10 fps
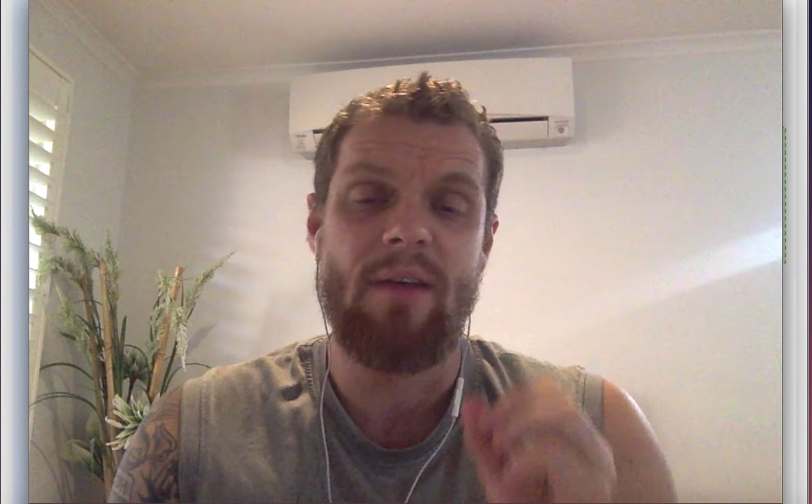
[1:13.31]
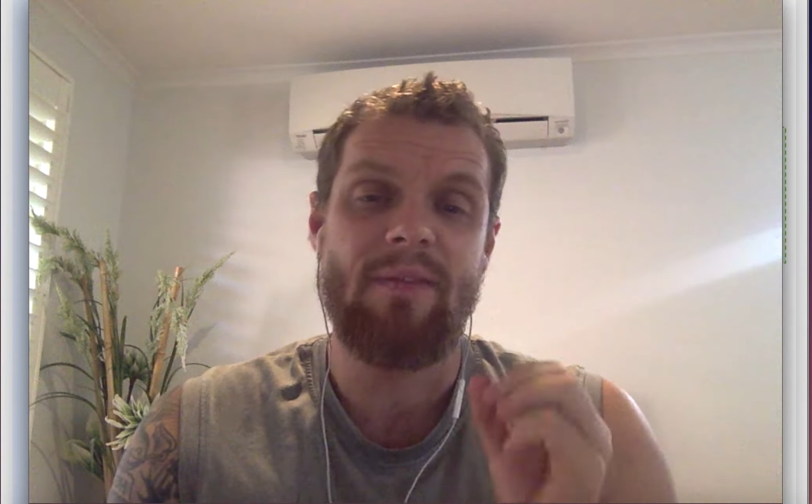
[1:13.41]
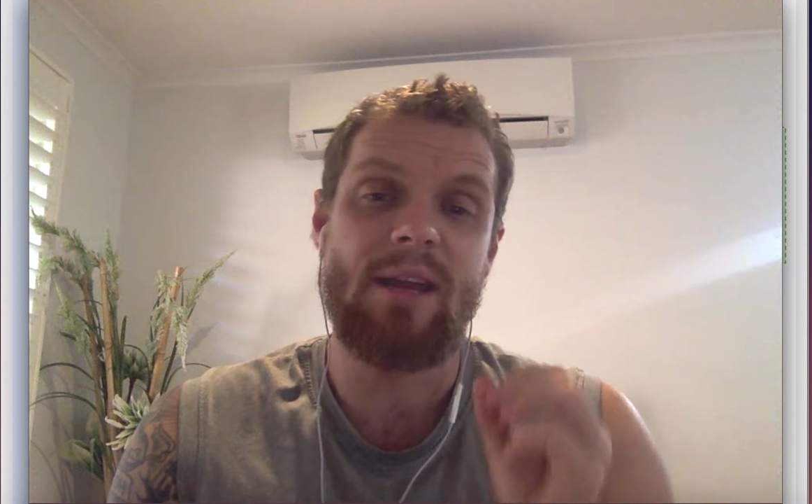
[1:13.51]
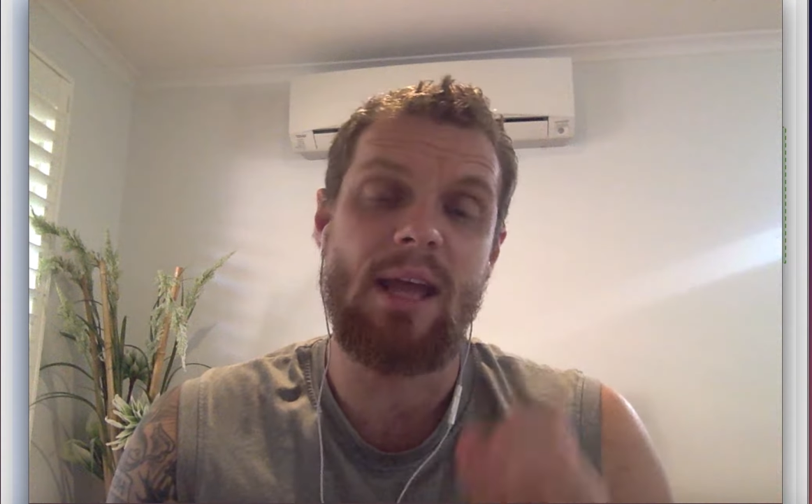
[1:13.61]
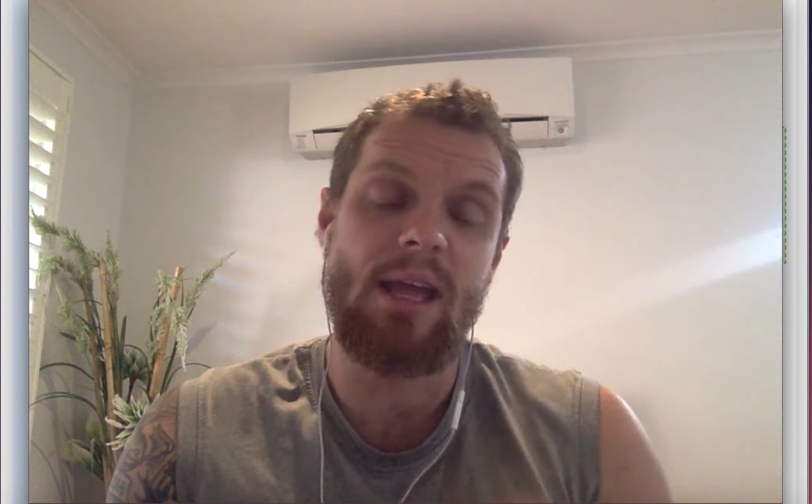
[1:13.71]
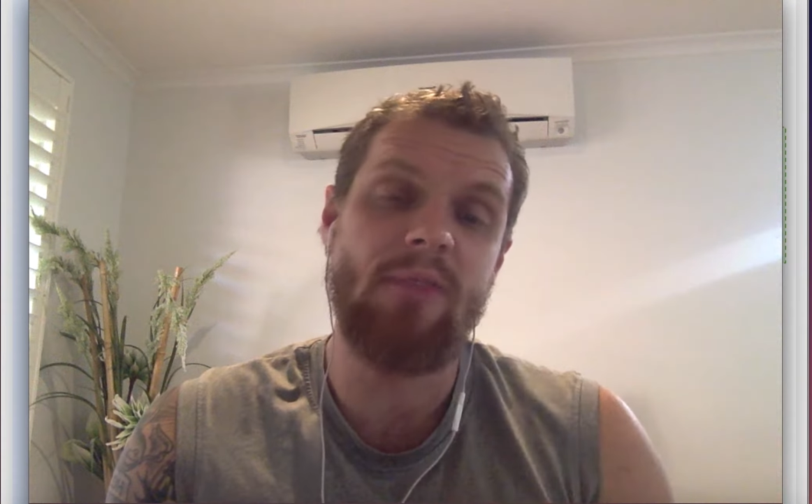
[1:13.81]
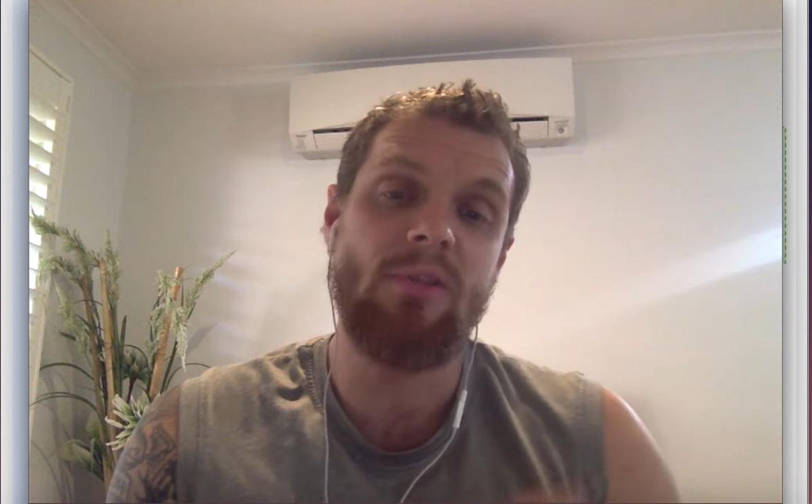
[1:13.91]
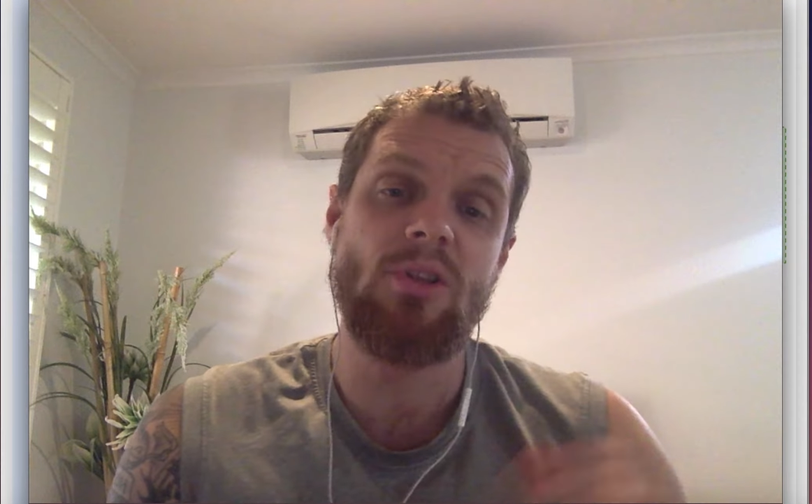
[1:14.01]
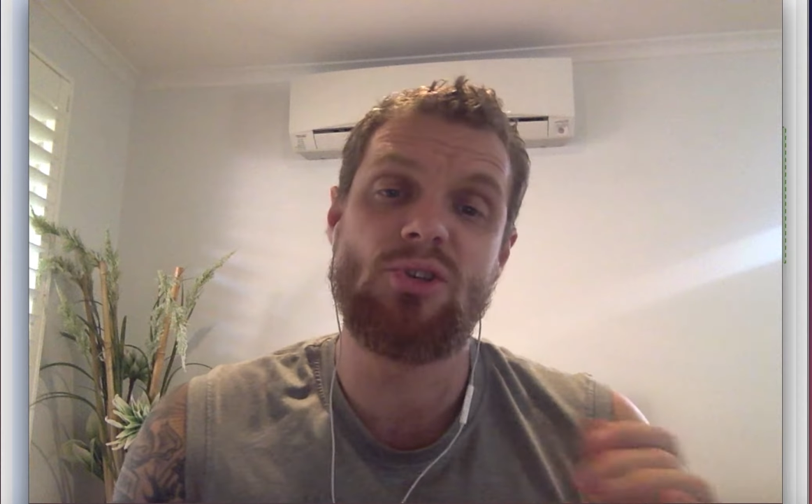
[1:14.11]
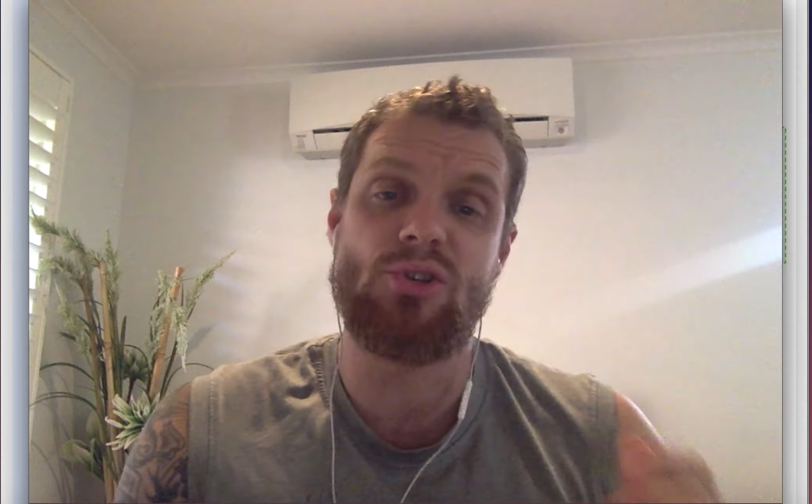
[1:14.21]
that
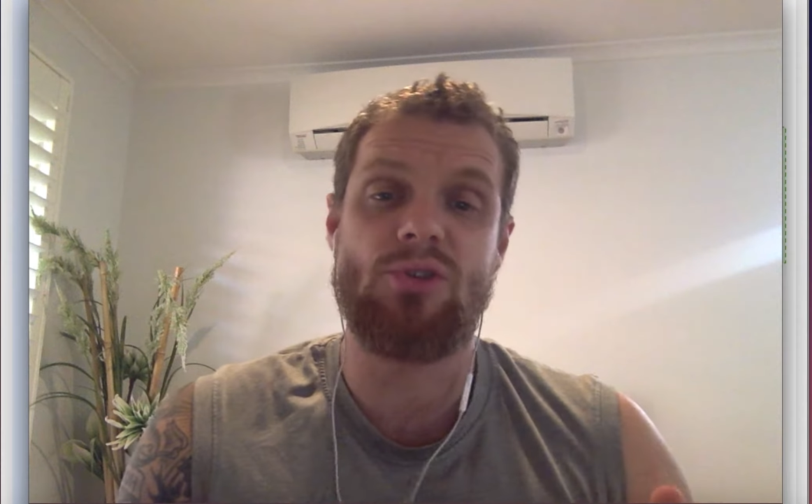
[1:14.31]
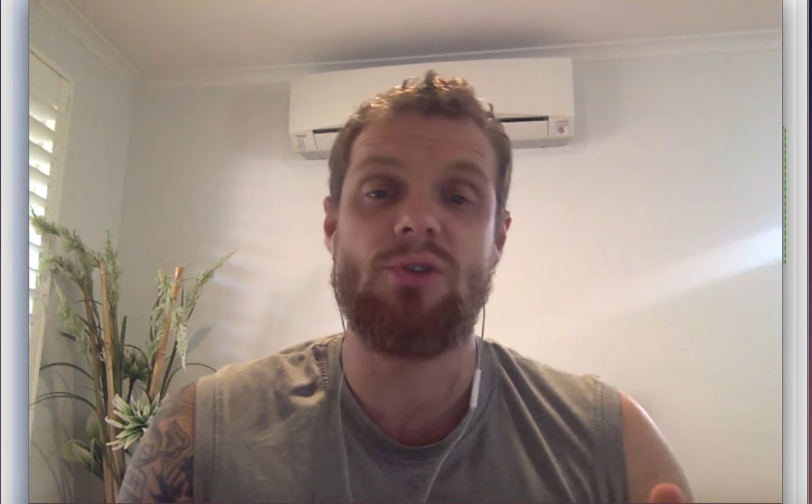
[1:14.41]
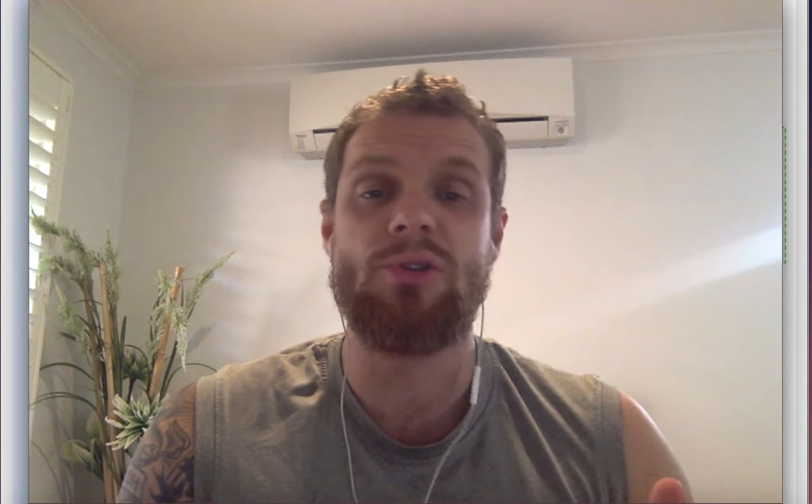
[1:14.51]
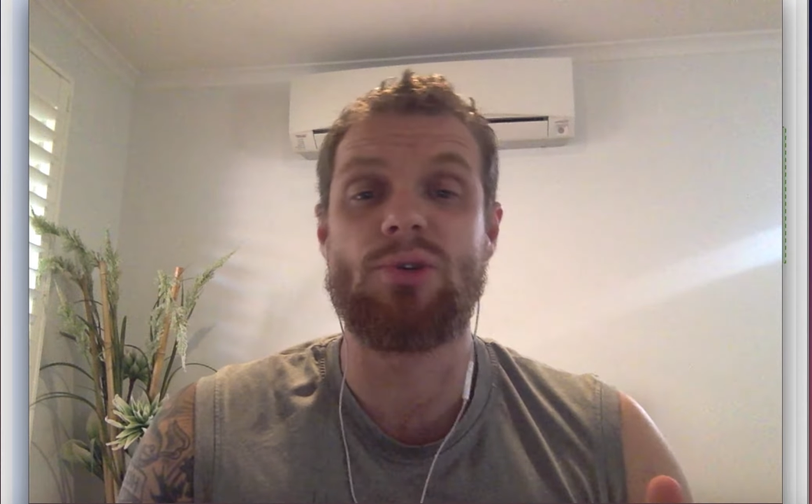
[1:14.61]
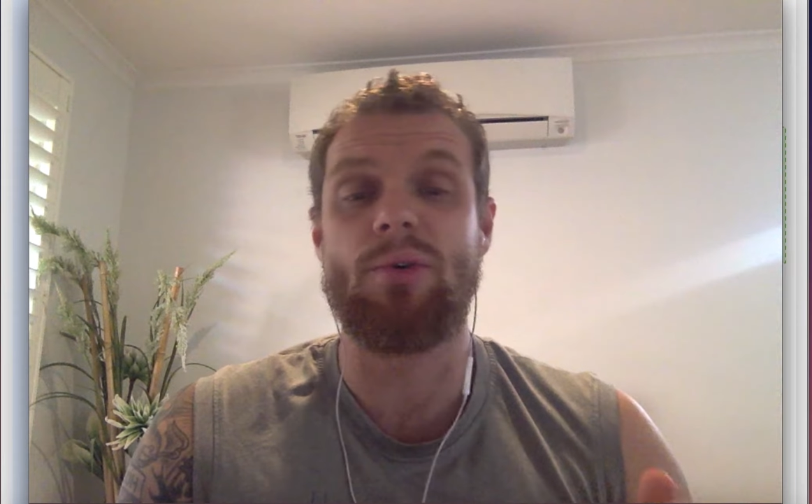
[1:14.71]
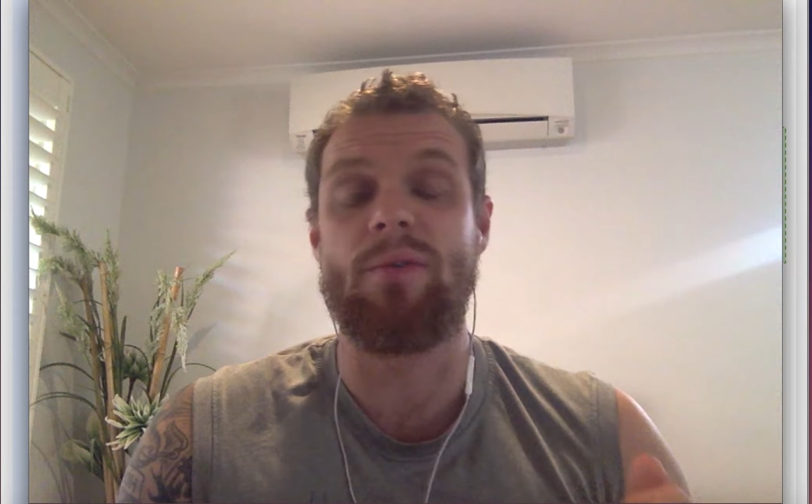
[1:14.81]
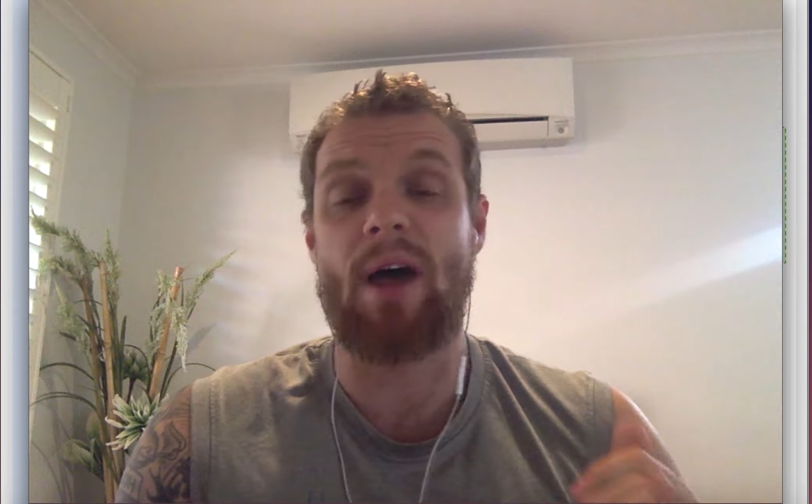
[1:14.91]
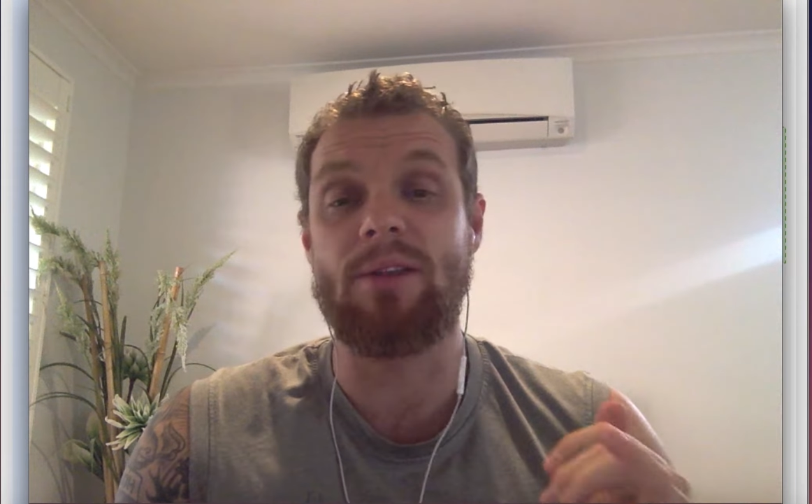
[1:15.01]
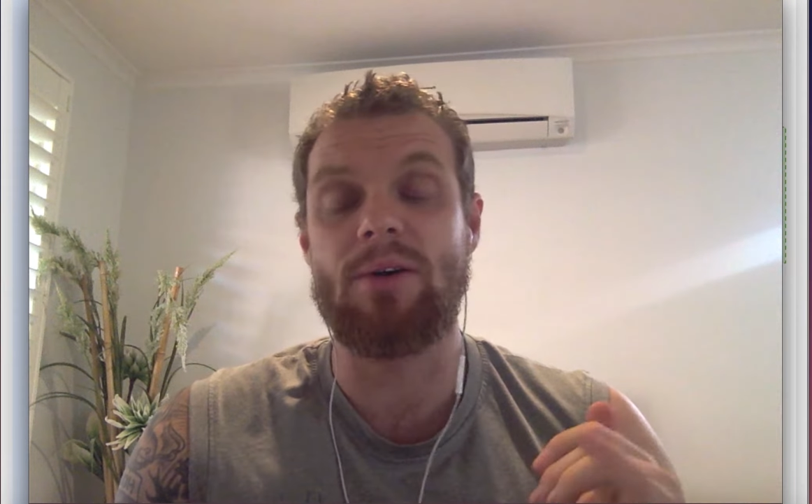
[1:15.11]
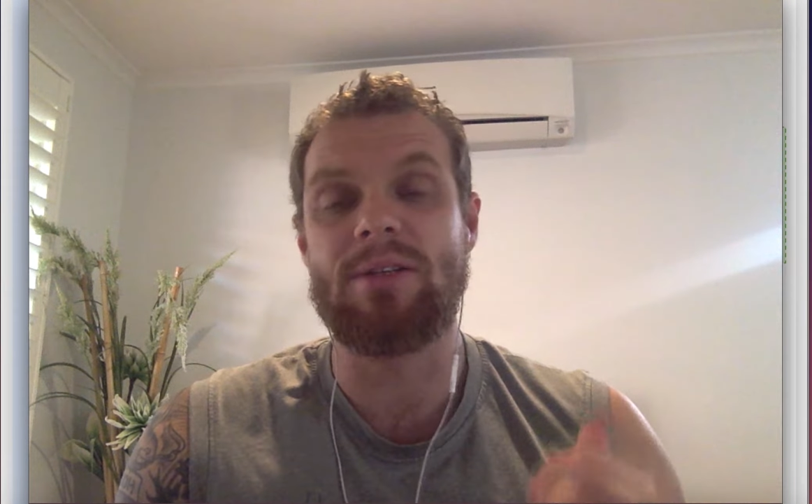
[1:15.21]
even the students who have
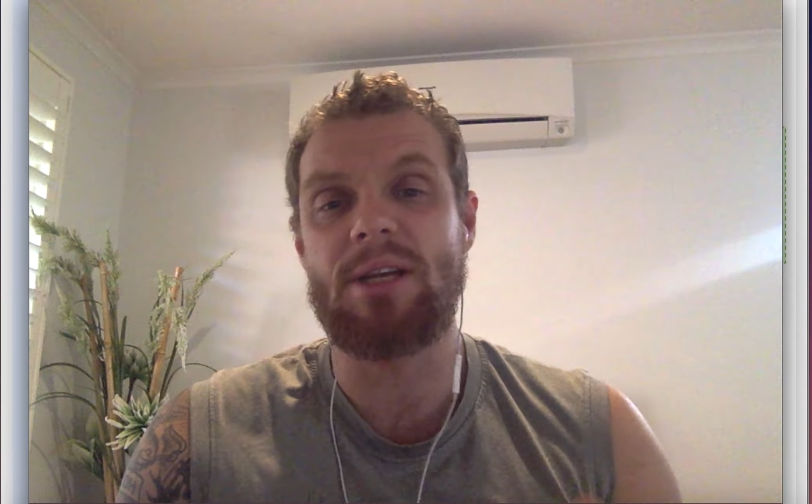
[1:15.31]
had those